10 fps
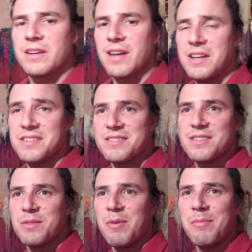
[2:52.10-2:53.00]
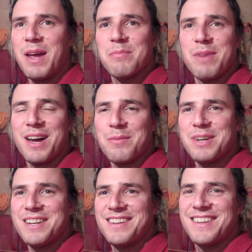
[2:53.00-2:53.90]
Nice. So my man
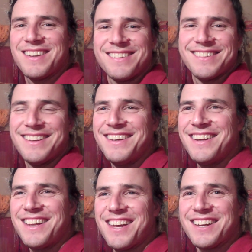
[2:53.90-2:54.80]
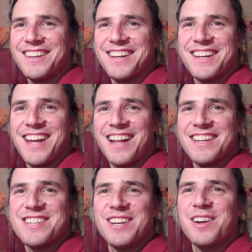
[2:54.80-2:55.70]
Mohammed kicking the
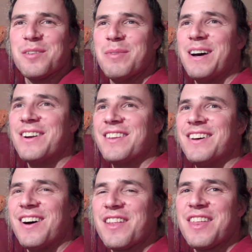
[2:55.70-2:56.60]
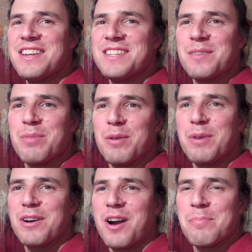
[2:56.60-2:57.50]
knowledge here about the authentic
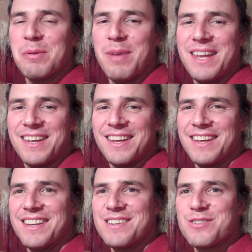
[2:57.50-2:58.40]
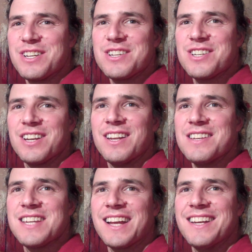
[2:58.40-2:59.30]
Berber carpet making and tradition
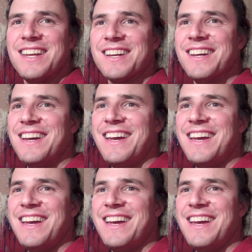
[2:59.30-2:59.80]
and technique